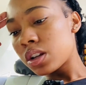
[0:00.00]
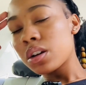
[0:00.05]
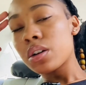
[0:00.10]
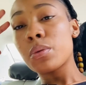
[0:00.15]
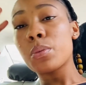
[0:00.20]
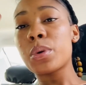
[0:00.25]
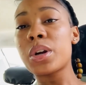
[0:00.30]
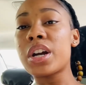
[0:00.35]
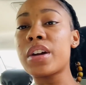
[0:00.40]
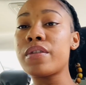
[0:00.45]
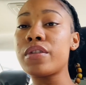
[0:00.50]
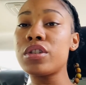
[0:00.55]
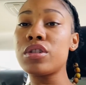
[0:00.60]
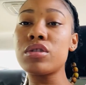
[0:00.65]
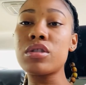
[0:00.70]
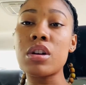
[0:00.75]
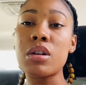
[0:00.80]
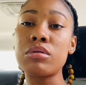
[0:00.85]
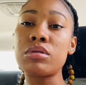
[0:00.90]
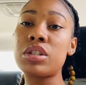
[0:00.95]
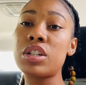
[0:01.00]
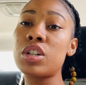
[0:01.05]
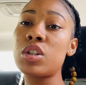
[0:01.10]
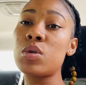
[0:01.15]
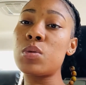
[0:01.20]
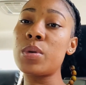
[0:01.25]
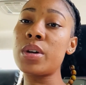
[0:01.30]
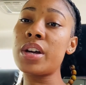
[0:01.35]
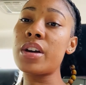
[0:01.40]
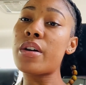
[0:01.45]
Whatever you don't deal
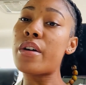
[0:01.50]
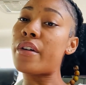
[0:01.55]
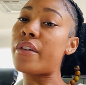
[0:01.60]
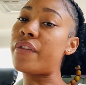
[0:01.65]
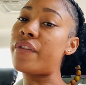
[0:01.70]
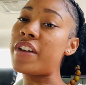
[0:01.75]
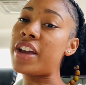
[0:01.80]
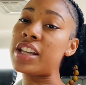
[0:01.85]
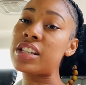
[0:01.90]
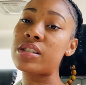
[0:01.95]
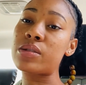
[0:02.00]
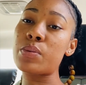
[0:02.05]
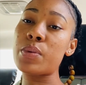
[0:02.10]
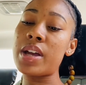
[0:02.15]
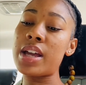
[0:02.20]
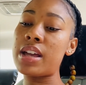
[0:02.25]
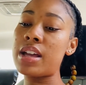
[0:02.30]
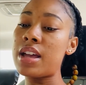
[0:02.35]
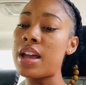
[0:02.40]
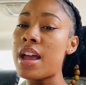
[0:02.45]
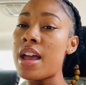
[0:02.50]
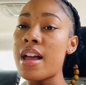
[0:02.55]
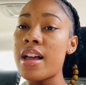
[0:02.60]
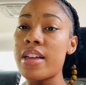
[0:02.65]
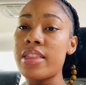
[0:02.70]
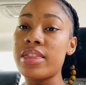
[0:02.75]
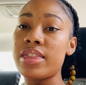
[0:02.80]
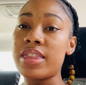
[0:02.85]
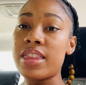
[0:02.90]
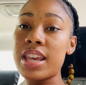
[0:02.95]
with or face with
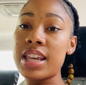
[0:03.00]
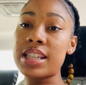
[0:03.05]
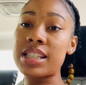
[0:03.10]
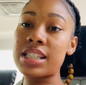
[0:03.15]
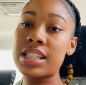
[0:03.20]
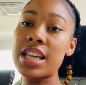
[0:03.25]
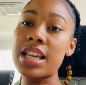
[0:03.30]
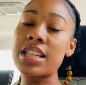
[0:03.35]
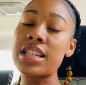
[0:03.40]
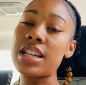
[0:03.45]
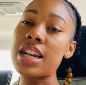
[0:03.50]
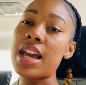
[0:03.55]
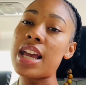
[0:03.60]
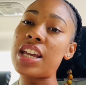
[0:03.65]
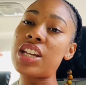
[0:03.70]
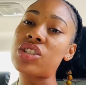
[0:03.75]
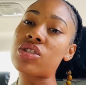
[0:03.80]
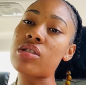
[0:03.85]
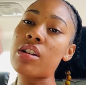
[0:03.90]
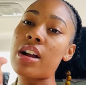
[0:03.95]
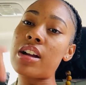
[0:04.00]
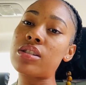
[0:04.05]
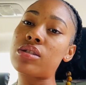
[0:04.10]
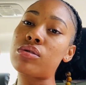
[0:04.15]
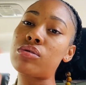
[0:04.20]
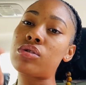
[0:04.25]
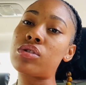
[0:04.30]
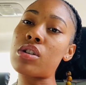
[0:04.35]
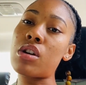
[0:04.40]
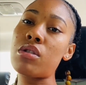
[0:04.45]
this season that he's trying to
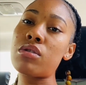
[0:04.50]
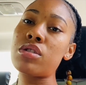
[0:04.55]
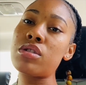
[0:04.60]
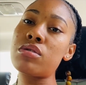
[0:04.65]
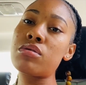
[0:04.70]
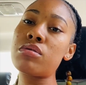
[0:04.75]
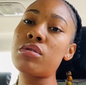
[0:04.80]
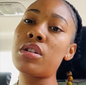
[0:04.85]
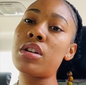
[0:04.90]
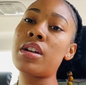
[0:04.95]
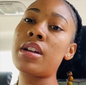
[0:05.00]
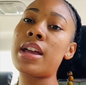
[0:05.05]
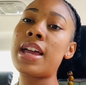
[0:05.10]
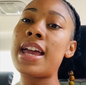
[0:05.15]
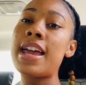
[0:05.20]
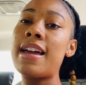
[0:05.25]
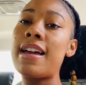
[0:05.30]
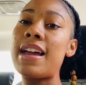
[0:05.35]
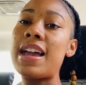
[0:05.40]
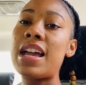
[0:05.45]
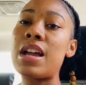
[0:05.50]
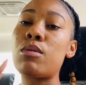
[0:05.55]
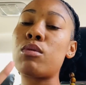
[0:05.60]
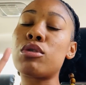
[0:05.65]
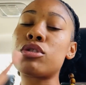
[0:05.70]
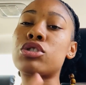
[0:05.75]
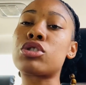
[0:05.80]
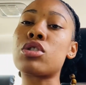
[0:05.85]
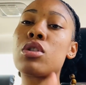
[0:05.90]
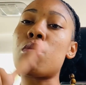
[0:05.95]
show you, it will
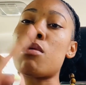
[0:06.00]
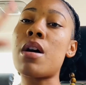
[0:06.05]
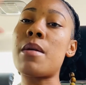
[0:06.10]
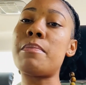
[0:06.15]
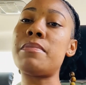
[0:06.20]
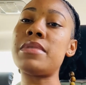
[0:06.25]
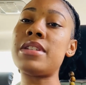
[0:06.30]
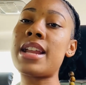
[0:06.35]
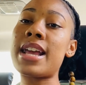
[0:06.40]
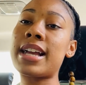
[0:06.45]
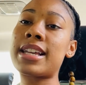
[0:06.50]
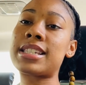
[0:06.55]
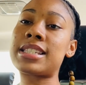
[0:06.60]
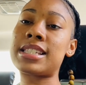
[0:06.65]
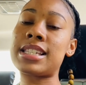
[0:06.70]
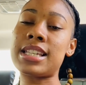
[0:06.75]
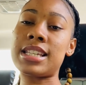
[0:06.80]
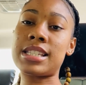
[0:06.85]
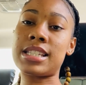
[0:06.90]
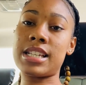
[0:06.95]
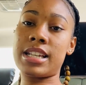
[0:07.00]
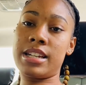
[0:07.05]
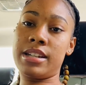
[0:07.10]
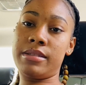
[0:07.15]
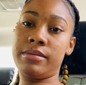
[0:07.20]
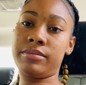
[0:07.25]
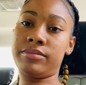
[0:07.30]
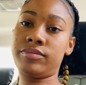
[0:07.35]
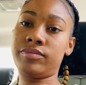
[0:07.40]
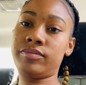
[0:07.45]
show up next season.
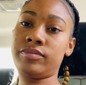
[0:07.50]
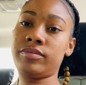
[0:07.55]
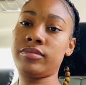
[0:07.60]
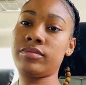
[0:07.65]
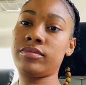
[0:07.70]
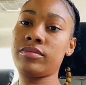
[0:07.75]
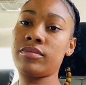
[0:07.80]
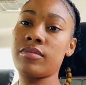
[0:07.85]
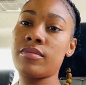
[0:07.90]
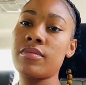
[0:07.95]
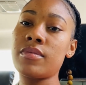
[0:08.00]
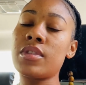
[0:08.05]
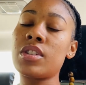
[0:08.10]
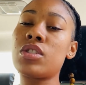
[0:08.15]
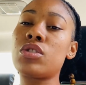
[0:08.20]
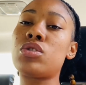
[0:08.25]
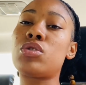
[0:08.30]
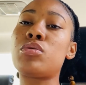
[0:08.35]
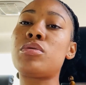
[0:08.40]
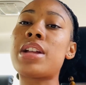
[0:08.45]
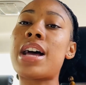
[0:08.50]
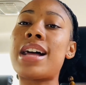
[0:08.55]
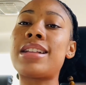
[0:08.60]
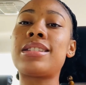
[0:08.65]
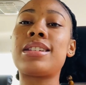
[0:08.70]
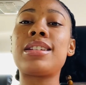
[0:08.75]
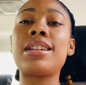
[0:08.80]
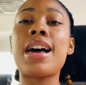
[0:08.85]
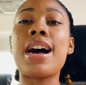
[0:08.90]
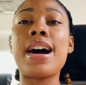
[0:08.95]
Do not
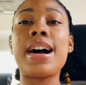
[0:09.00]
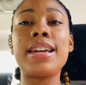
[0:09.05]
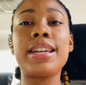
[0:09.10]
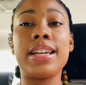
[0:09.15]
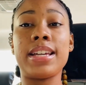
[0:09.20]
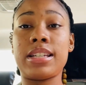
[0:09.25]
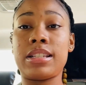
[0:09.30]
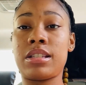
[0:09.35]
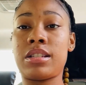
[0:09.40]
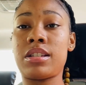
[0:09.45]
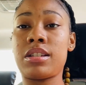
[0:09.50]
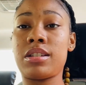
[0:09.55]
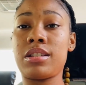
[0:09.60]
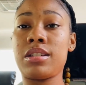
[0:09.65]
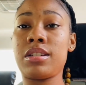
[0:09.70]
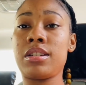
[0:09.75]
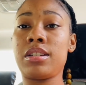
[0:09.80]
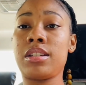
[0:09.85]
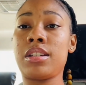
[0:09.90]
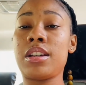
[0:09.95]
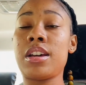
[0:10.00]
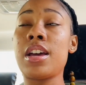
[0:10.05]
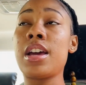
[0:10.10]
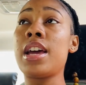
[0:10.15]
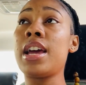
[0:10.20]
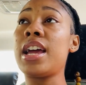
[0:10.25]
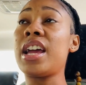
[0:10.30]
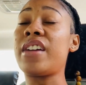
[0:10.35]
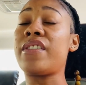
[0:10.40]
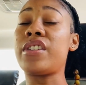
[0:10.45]
deny it.
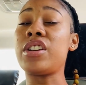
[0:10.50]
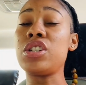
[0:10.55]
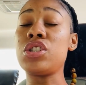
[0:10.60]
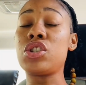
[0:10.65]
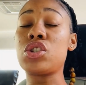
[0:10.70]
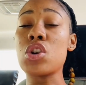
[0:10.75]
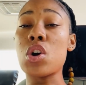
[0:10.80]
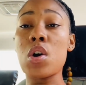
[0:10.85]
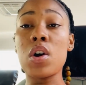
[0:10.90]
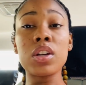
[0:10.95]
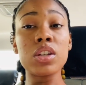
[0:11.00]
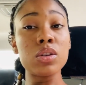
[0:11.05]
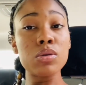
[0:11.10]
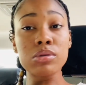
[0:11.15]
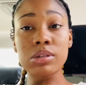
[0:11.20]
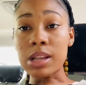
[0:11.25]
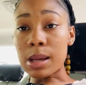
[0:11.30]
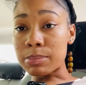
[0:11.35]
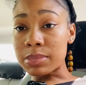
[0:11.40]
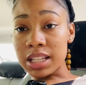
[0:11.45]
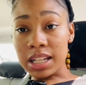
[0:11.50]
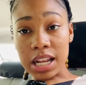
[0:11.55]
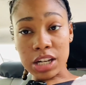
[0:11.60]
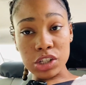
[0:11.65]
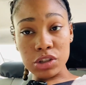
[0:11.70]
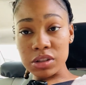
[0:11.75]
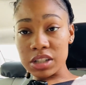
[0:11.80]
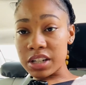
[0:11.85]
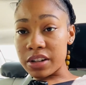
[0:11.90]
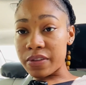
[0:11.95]
If he's showing you something that
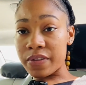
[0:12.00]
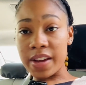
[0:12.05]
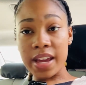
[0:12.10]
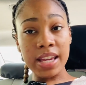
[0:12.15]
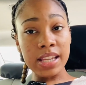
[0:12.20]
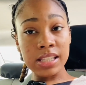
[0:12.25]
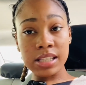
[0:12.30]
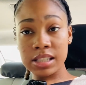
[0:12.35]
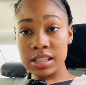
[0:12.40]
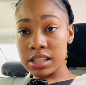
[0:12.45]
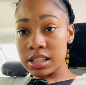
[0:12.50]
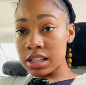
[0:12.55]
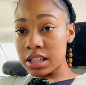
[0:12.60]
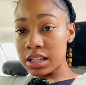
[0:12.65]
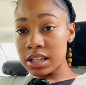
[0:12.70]
you need to face,